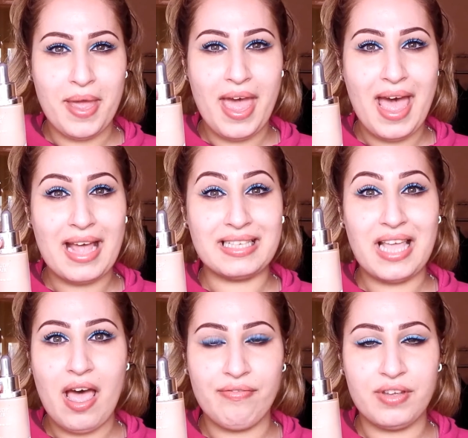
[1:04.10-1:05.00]
it as
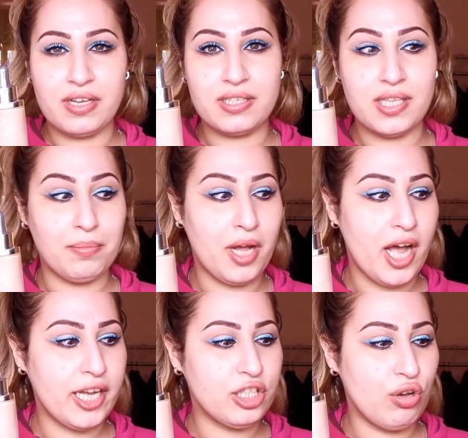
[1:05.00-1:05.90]
having some
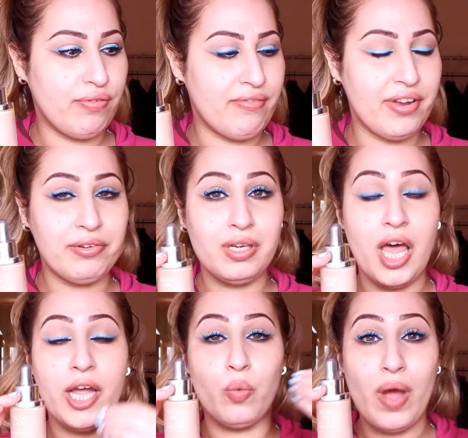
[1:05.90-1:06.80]
kind of a very
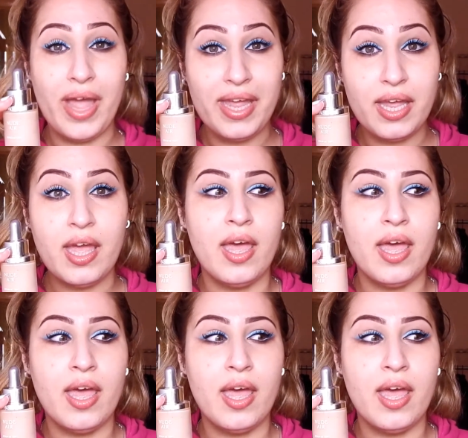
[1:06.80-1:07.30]
lightweight,